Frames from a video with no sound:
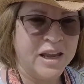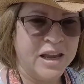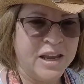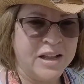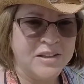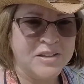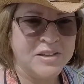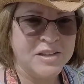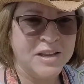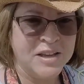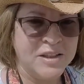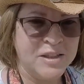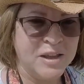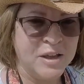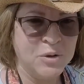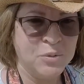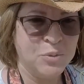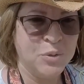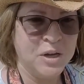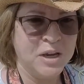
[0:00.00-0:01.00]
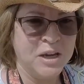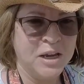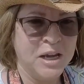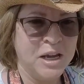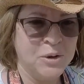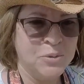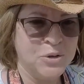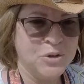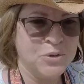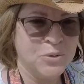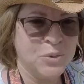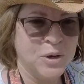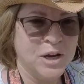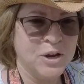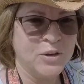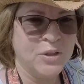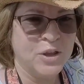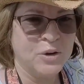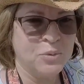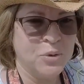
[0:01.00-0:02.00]
and said that he was
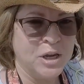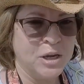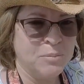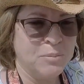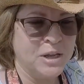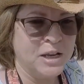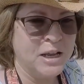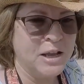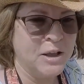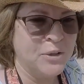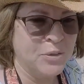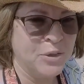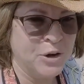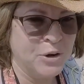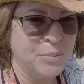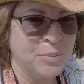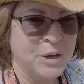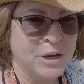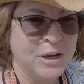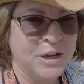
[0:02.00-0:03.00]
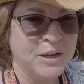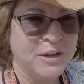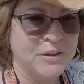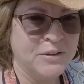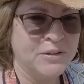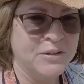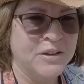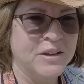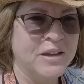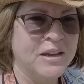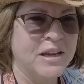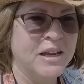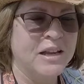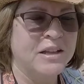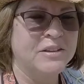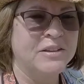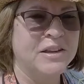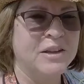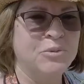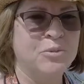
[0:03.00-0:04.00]
aware that we had been out there because he
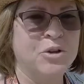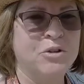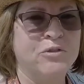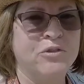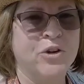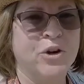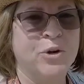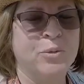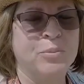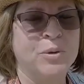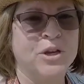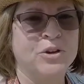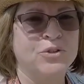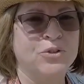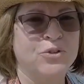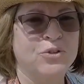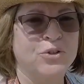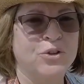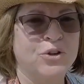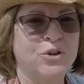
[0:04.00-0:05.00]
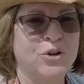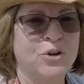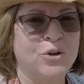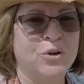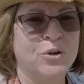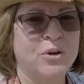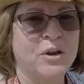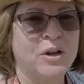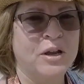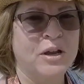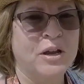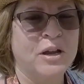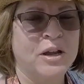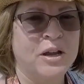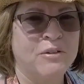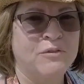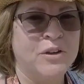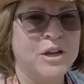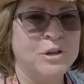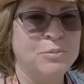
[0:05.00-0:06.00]
had seen one of our pictures on our
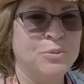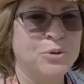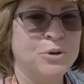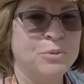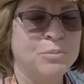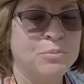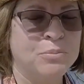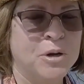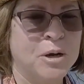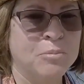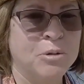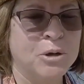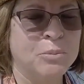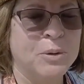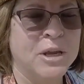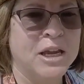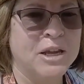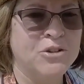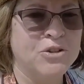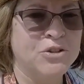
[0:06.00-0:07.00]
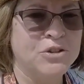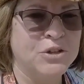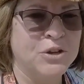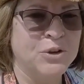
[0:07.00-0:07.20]
Facebook public page.